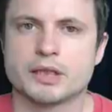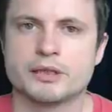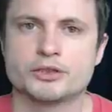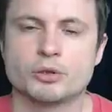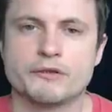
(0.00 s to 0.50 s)

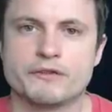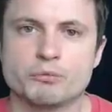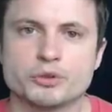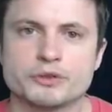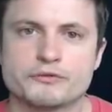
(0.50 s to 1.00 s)
And so if it
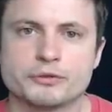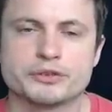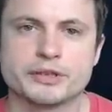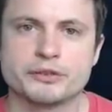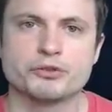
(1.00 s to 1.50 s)
wasn't for
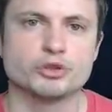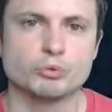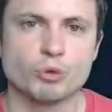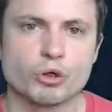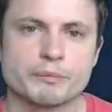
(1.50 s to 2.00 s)
this unusual
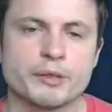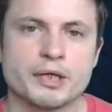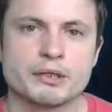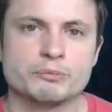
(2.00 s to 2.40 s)
warp,